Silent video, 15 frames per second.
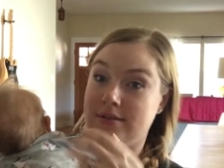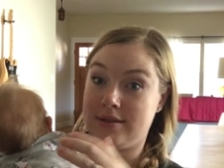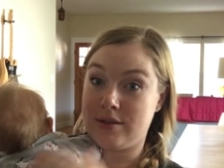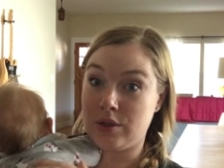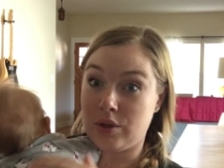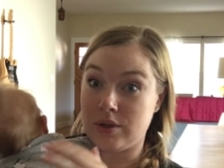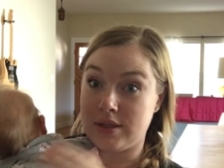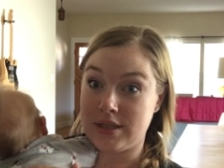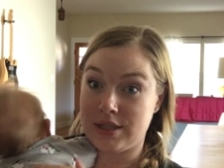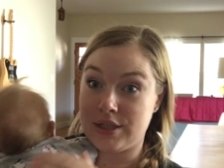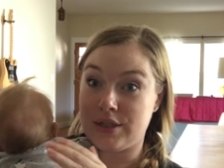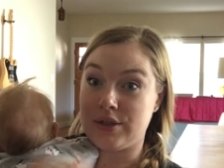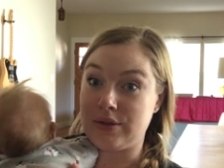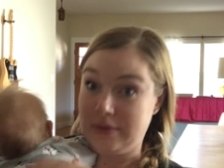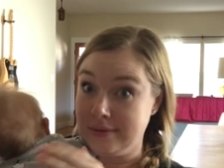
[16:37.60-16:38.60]
and soul
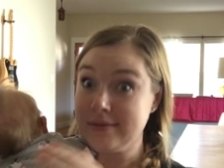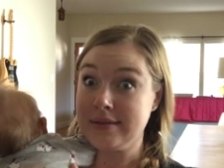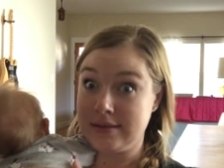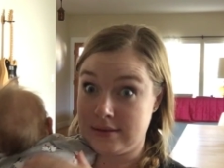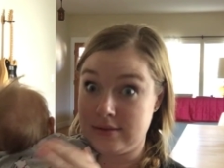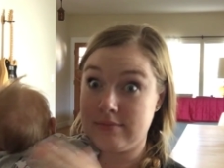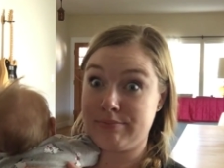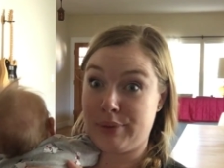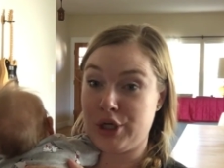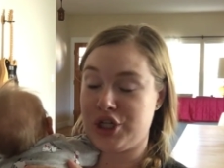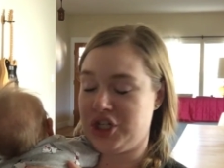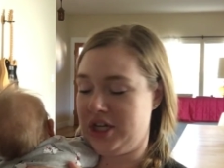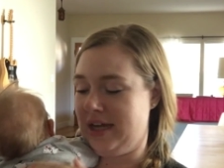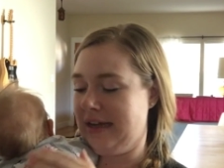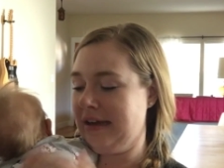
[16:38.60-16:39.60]
into
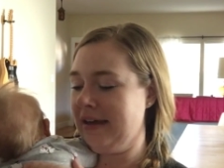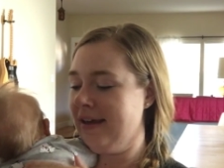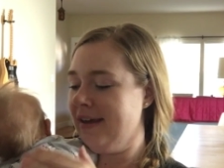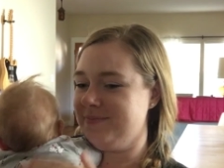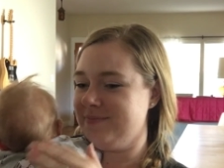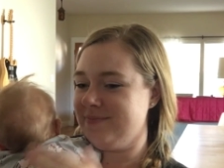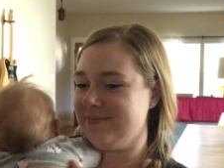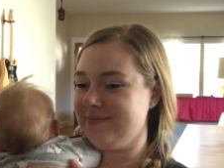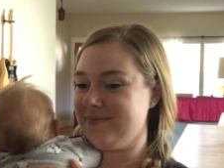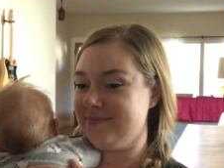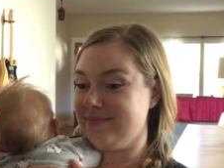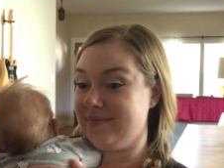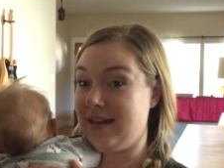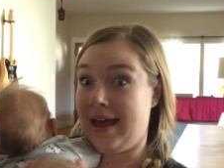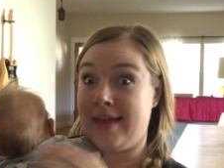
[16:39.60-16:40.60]
pushing.
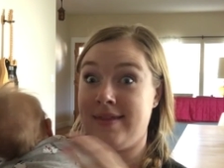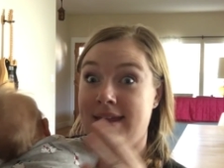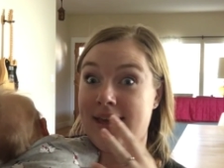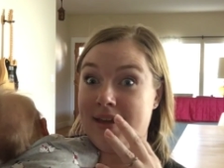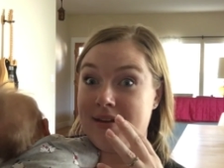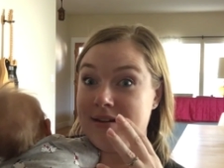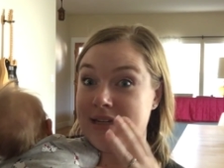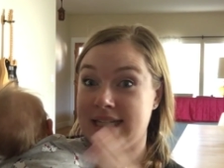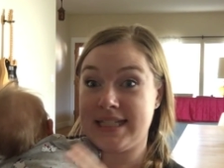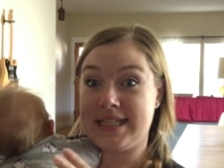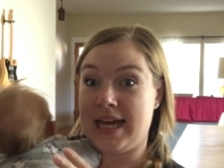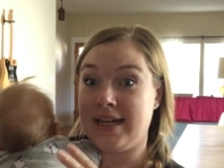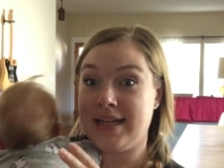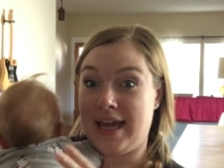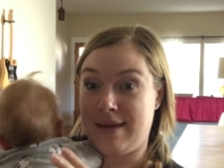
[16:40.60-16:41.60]
And then his
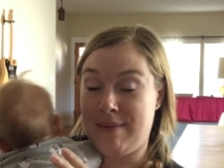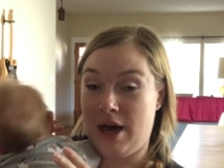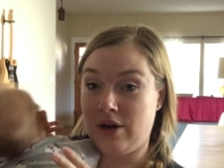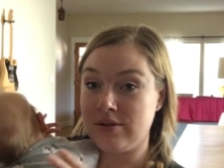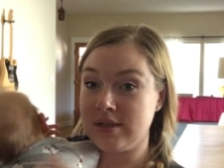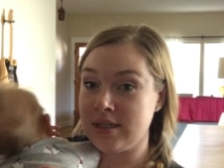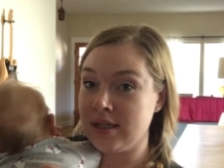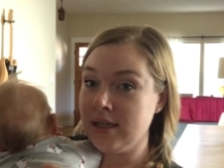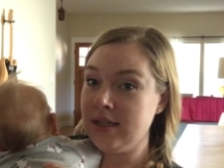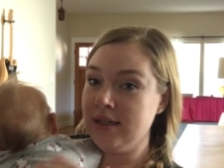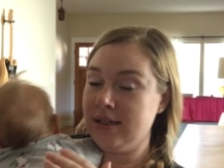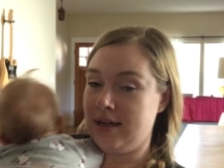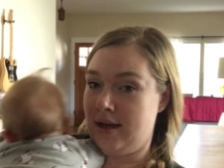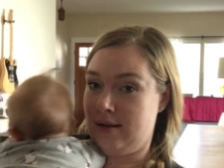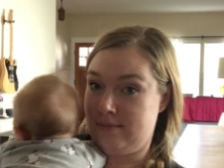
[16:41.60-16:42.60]
head came out.
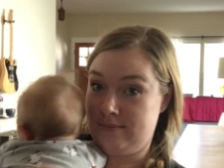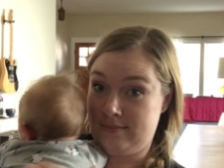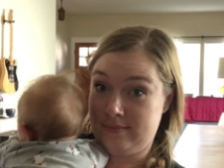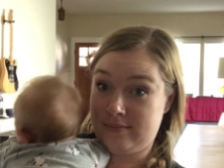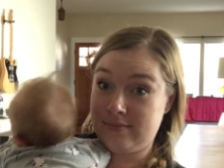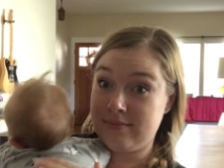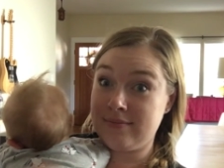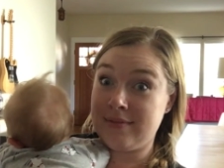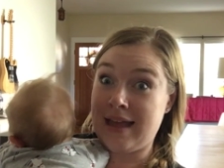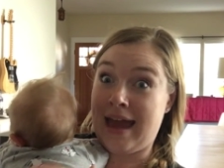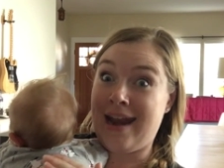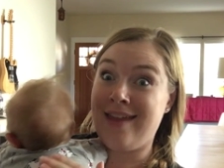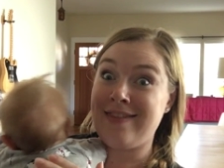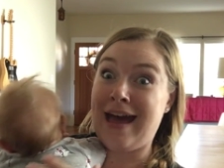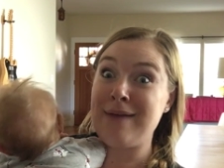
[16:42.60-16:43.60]

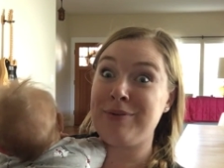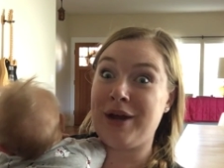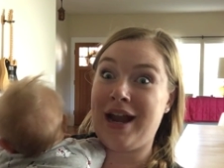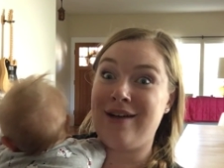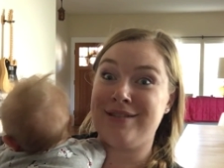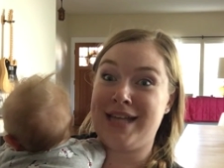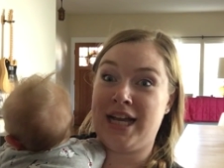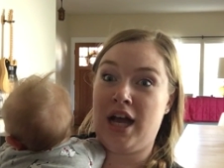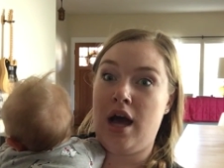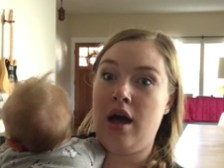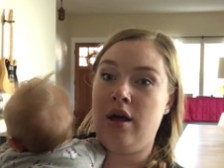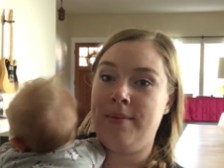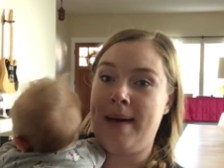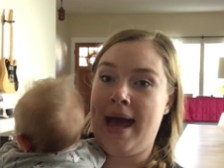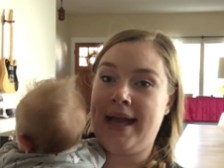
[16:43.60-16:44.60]
And at that point I was like,
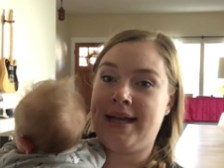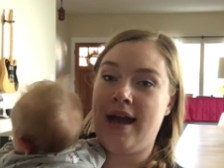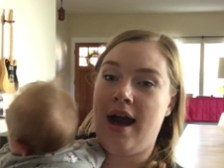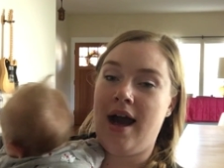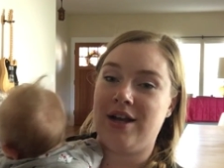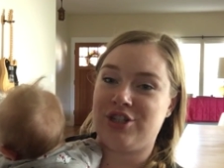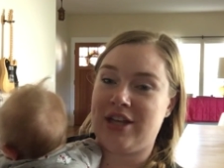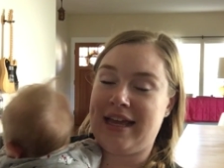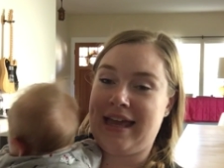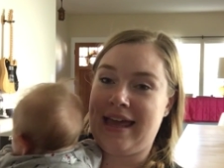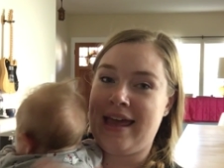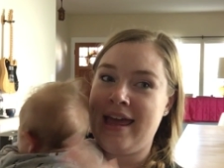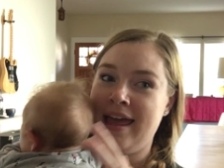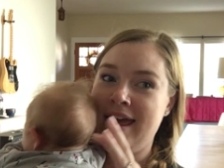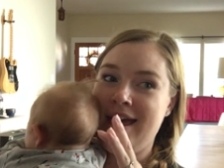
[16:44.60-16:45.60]
oh my gosh, like,
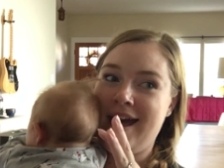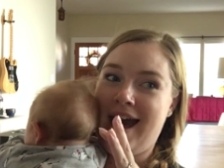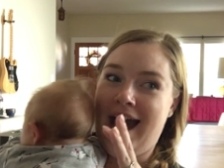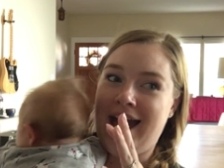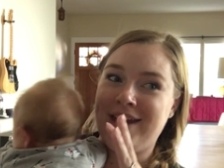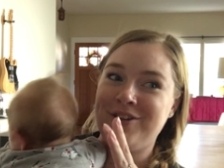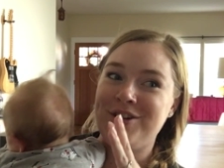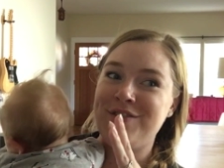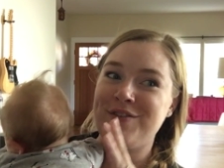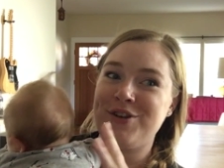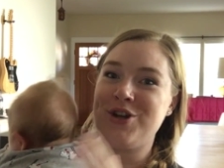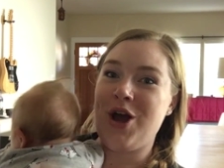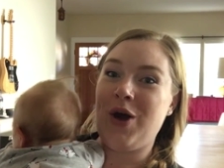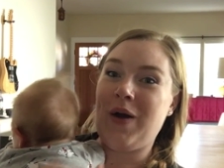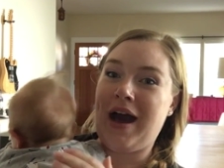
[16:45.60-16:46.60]
I don't
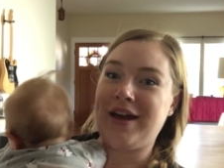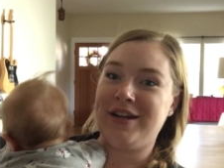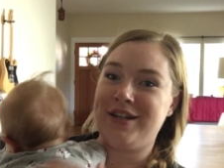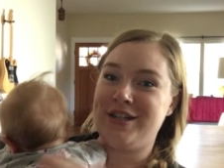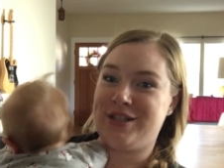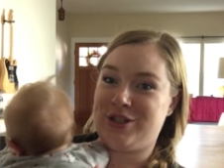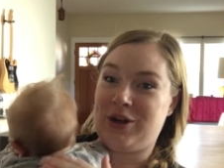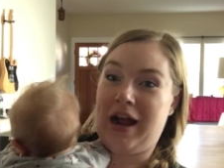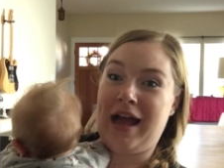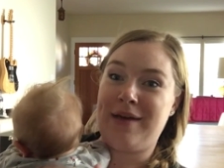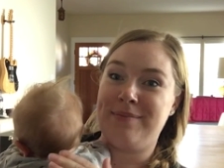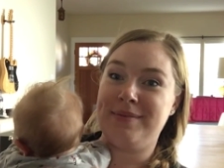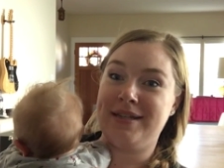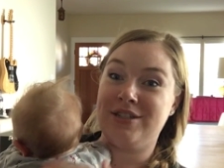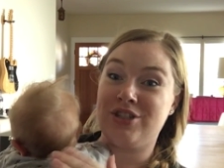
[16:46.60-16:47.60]
even know how to
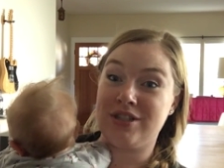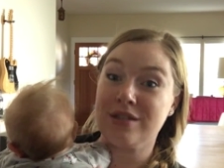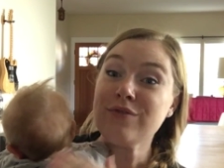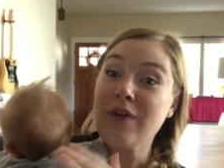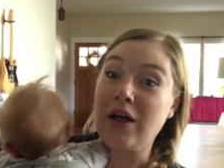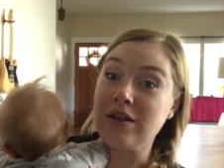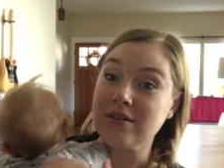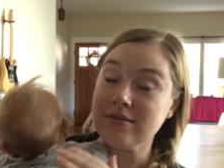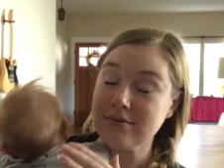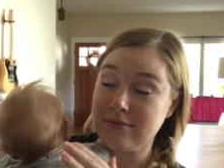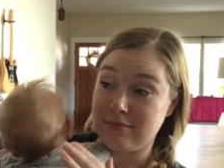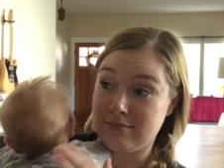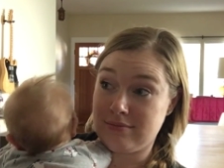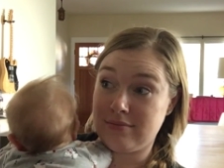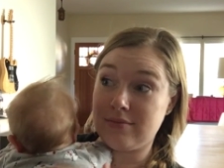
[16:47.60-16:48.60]
describe, it just felt
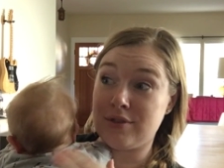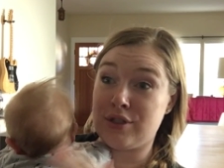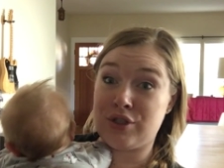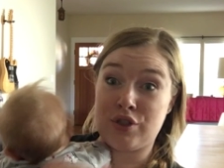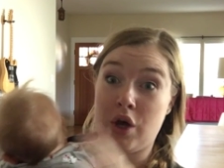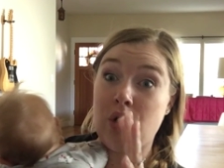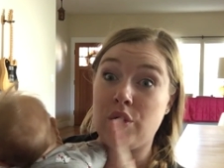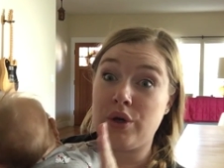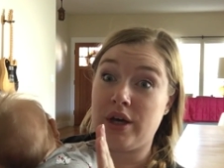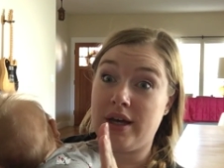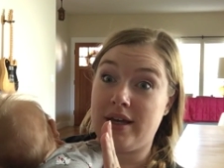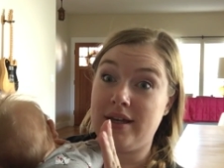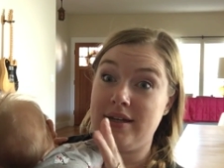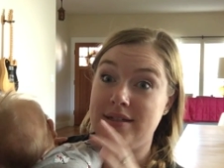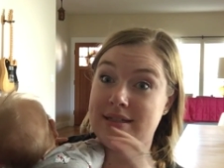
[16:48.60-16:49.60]
so
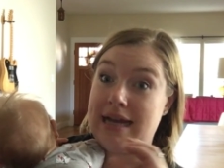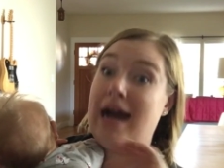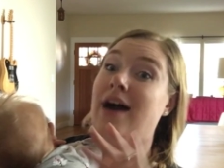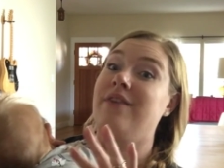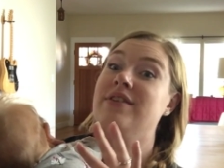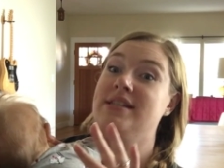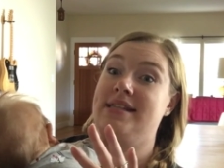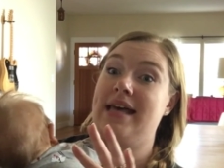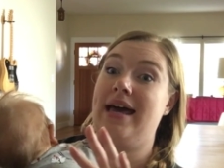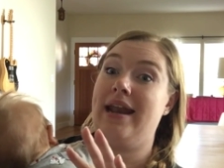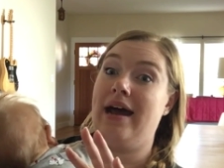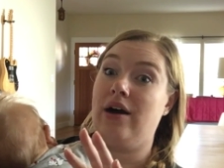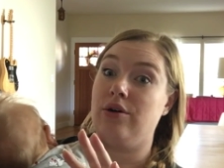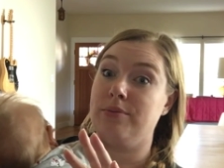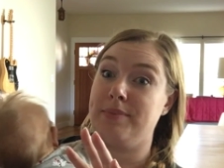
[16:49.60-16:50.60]
good to have his head
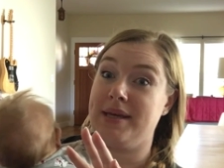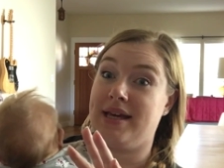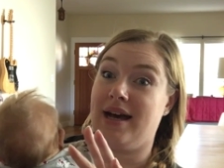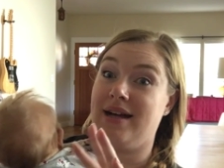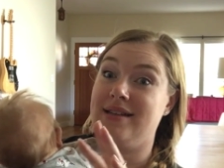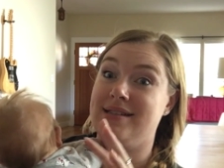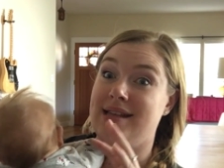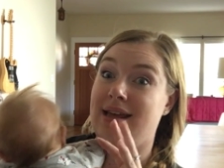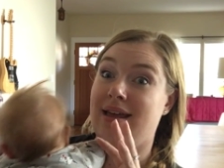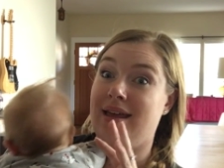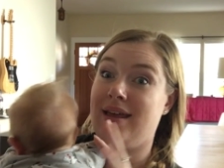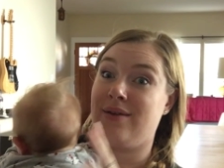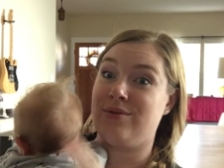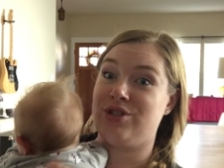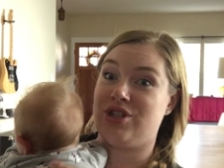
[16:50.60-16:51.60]
out, because
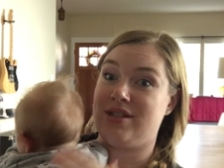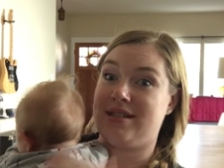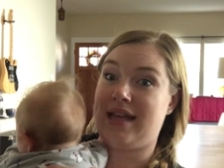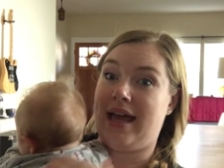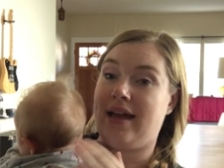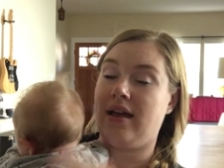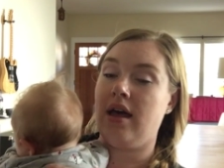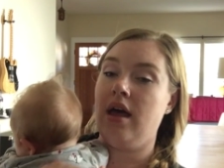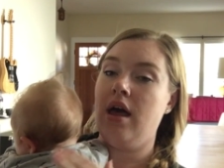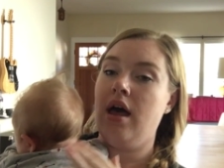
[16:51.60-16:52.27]
it was just like,